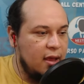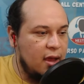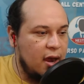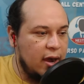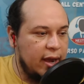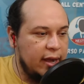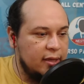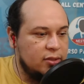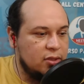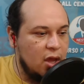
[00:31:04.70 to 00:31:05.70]
Alrighty.
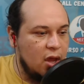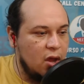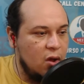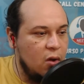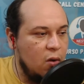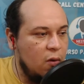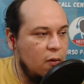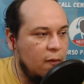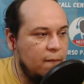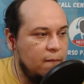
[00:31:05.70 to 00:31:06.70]

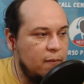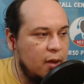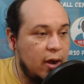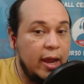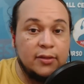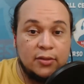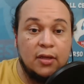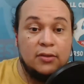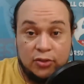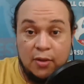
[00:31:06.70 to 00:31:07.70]
So all right.
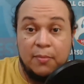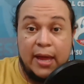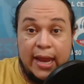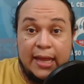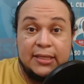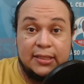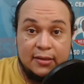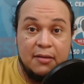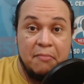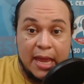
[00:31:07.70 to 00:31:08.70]
So somebody is
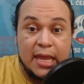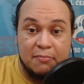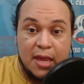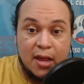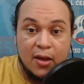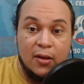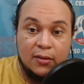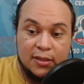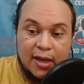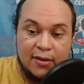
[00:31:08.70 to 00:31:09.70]
making me a call
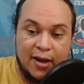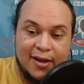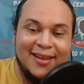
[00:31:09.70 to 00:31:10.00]
today, right?